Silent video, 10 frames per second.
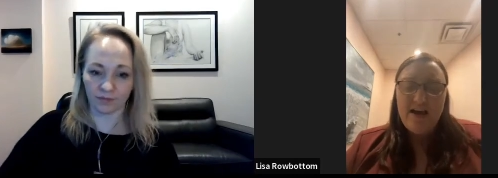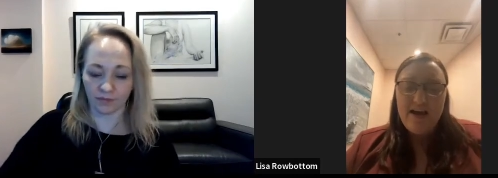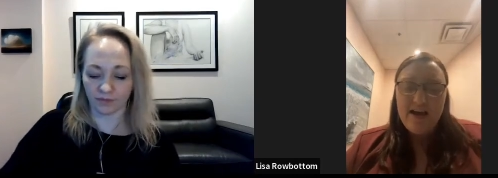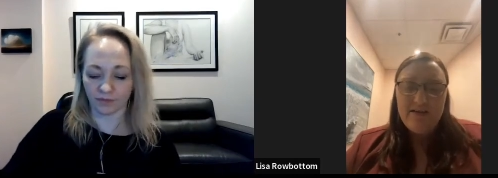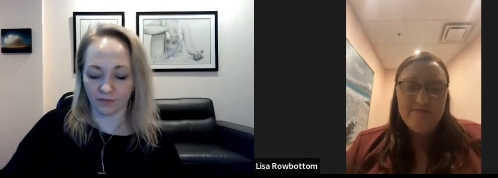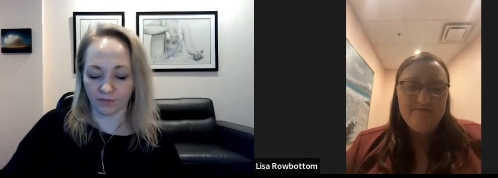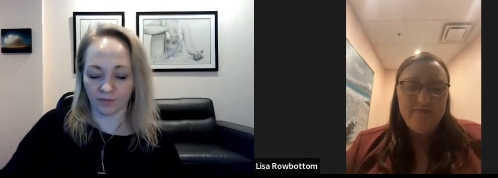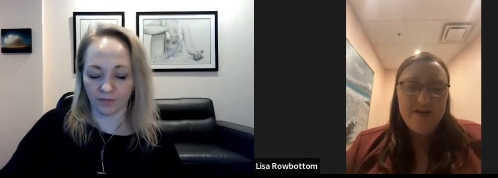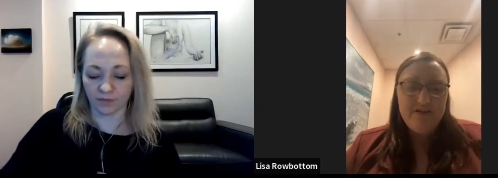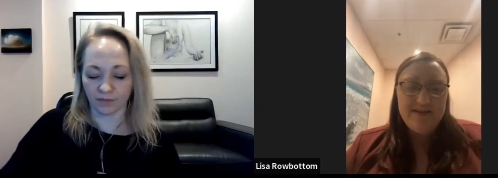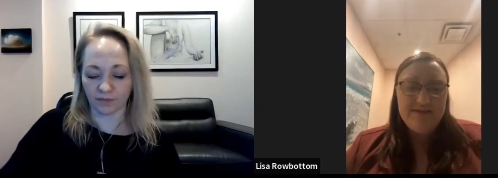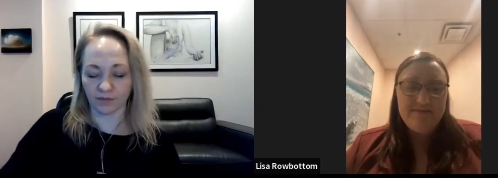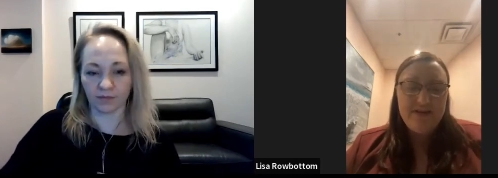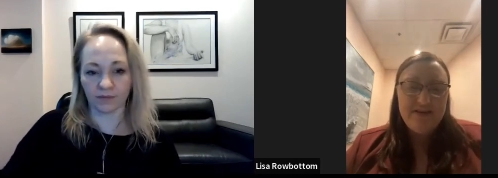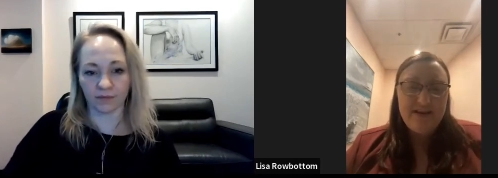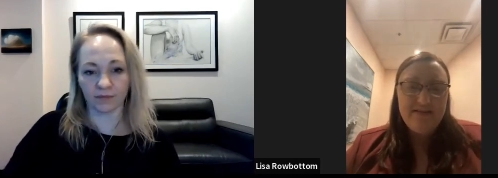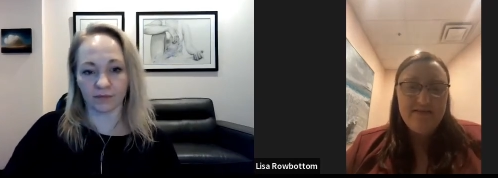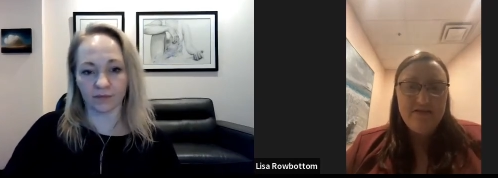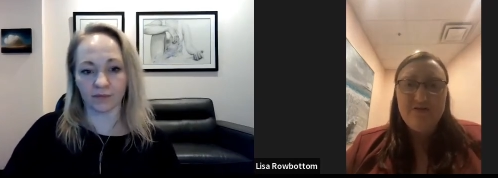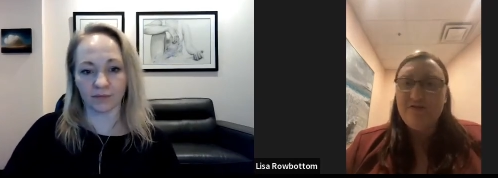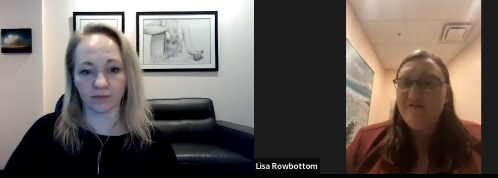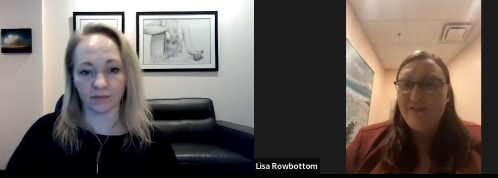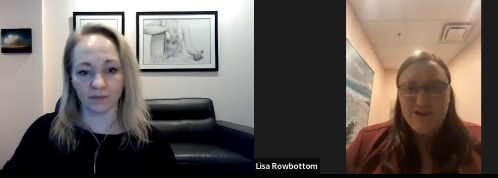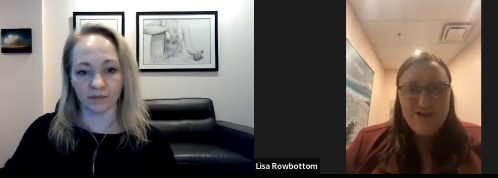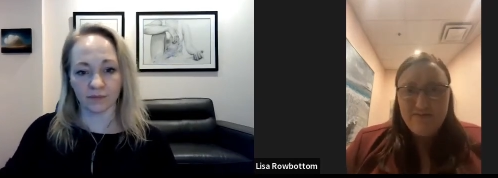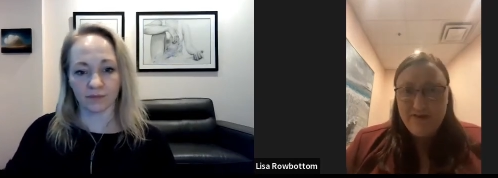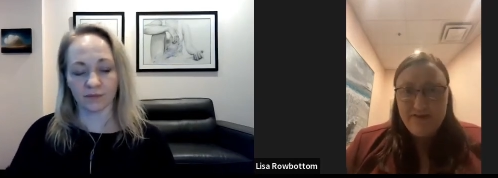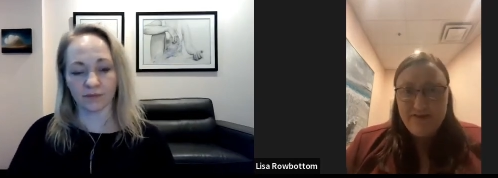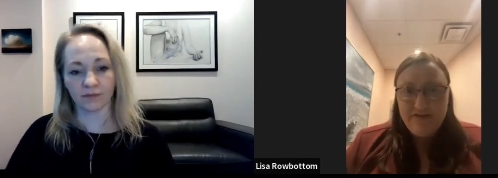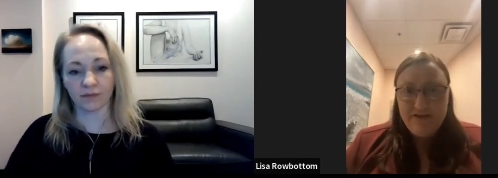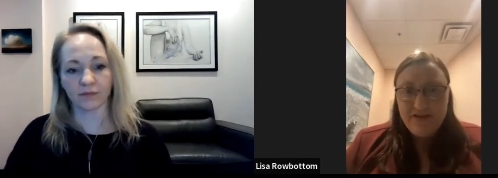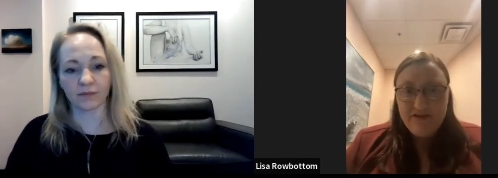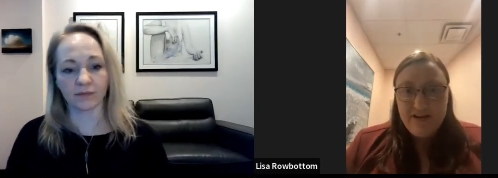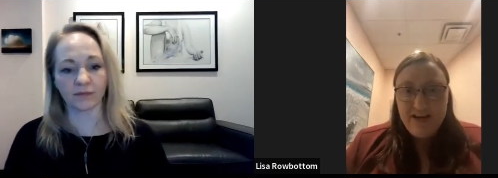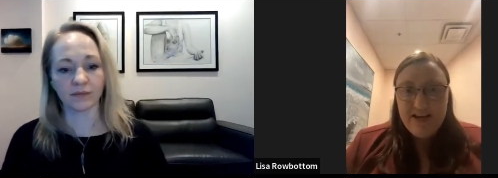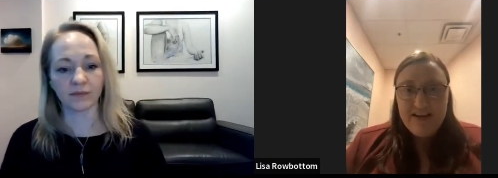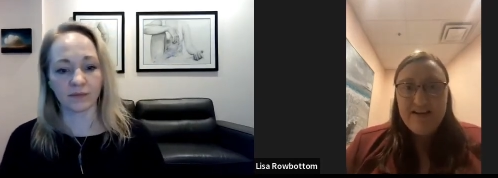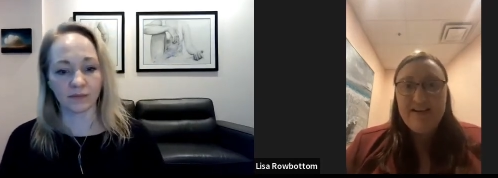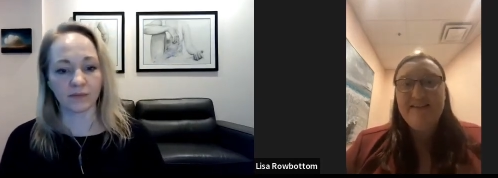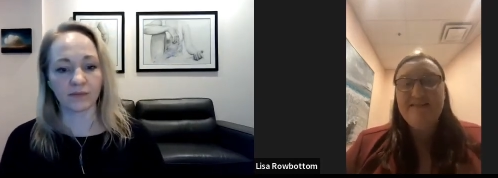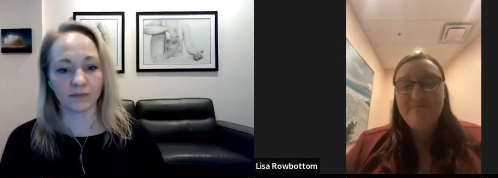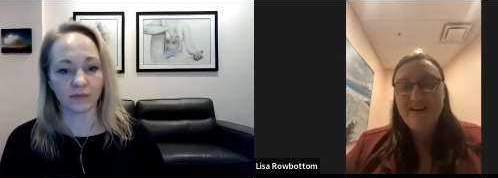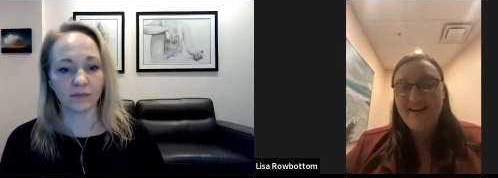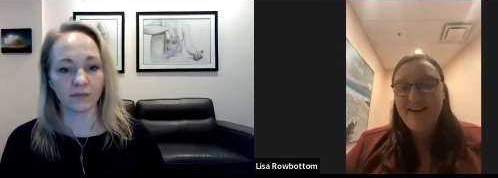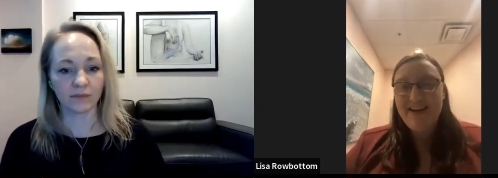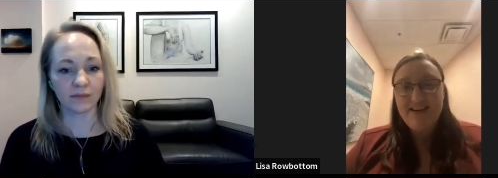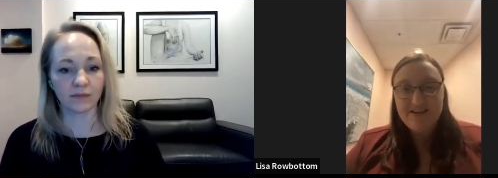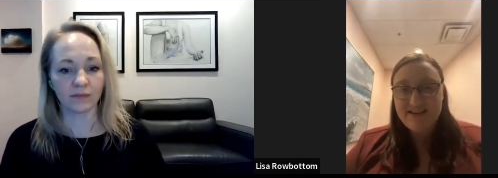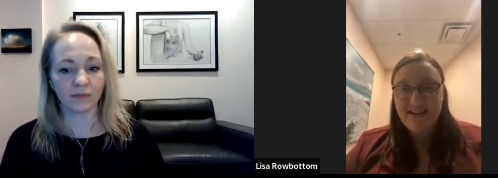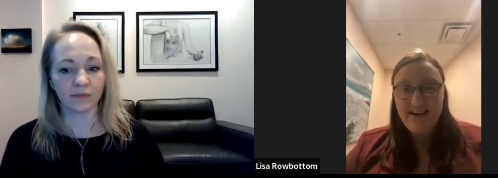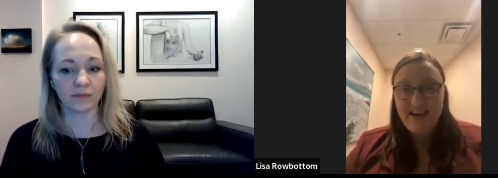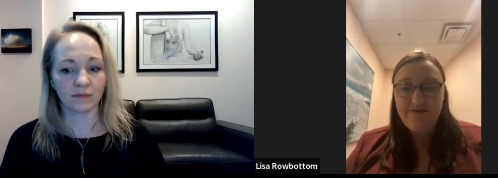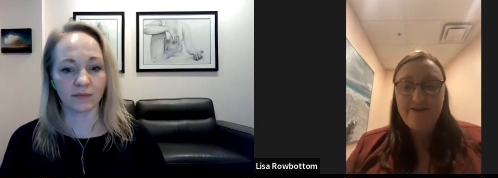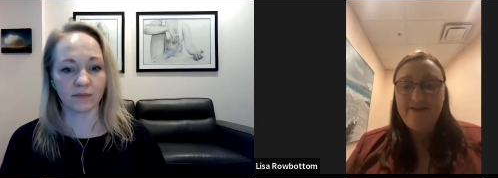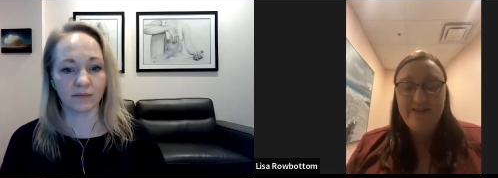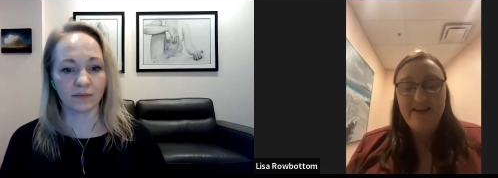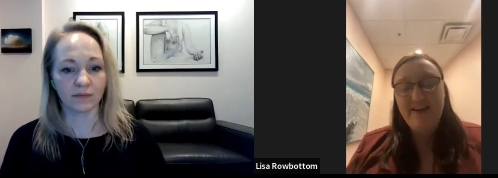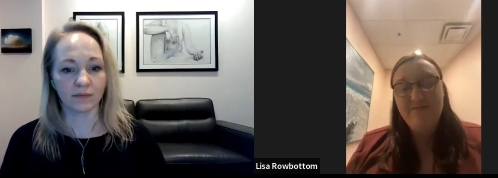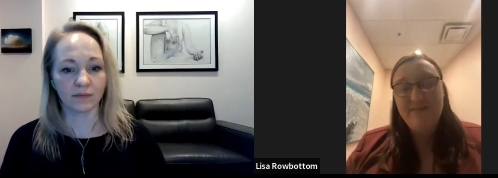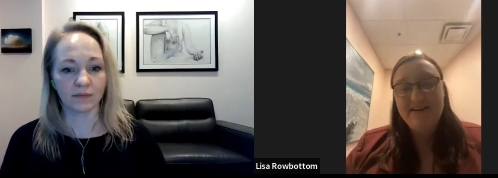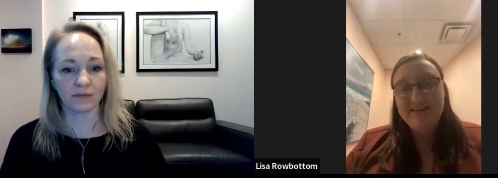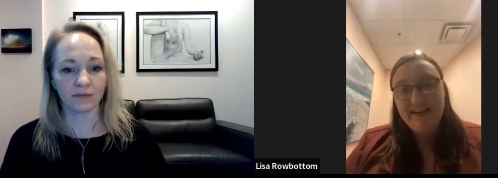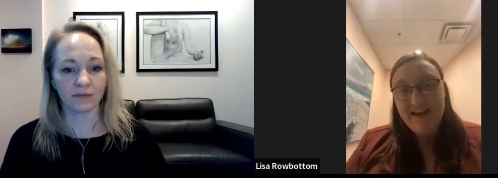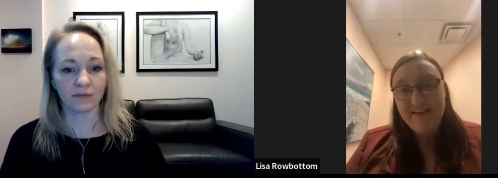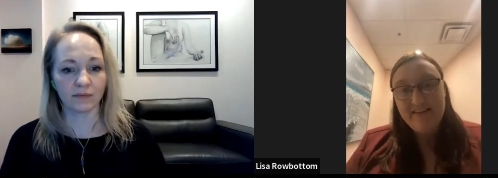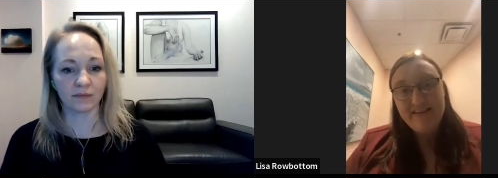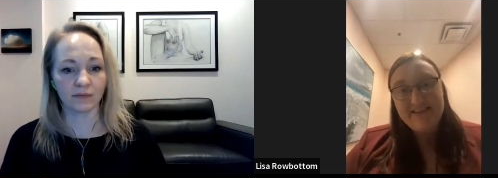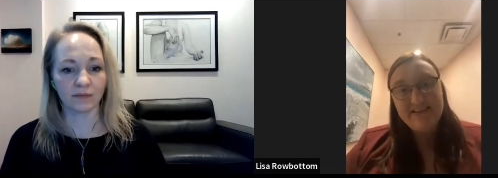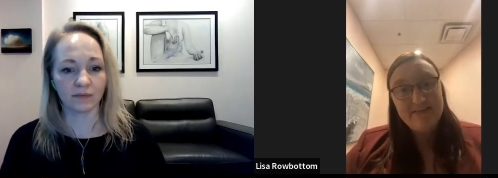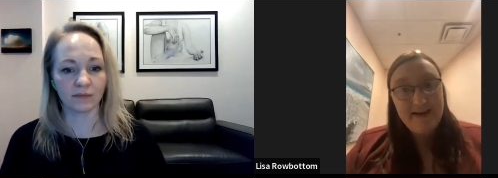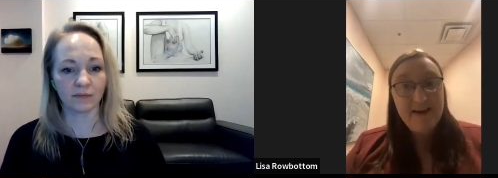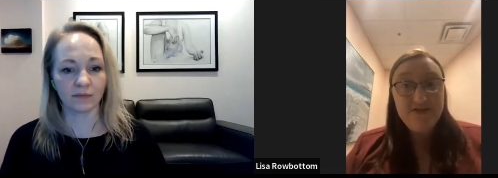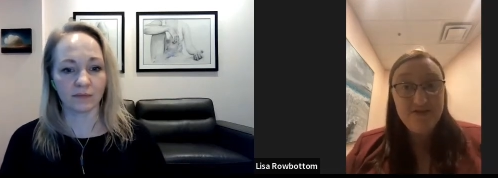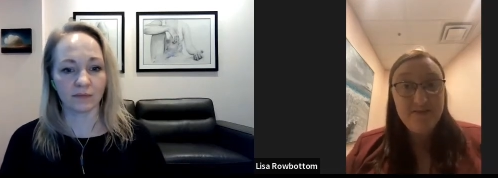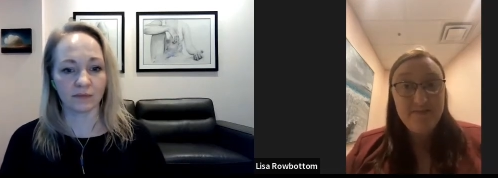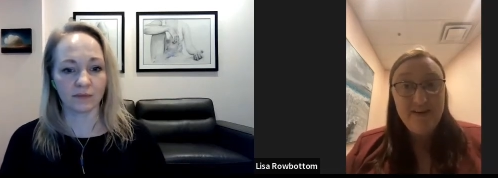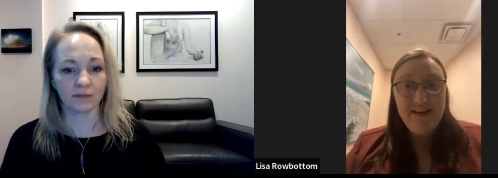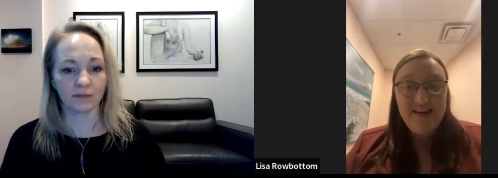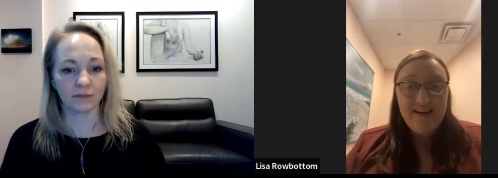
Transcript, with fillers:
Speaker 1: um, you know it's something that you can function with to a degree but again just like everything in mental health it's a spectrum